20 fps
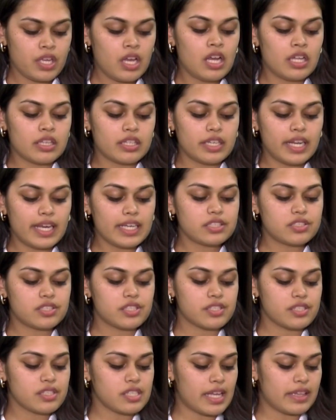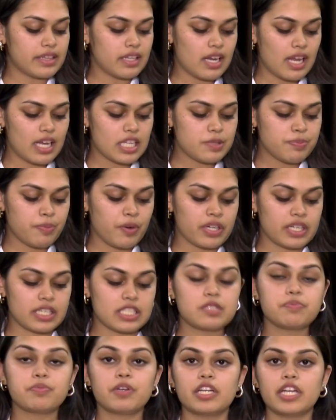The next is, and the last point
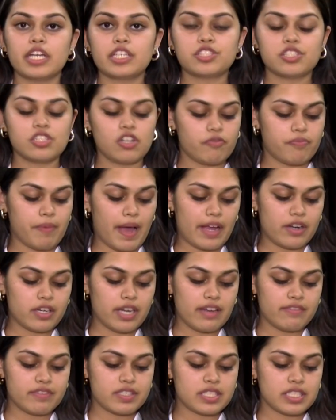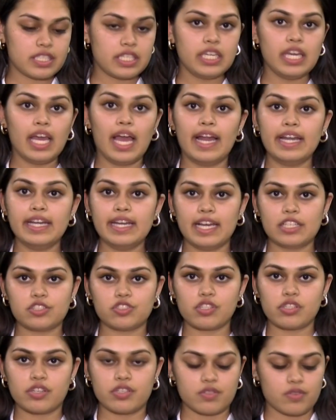is, protection of biodiversity and
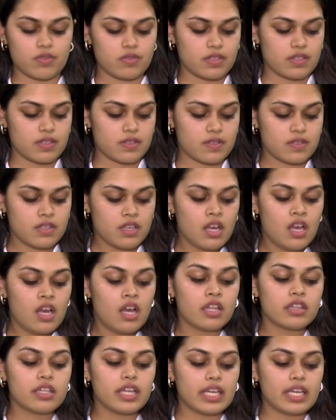natural resources. The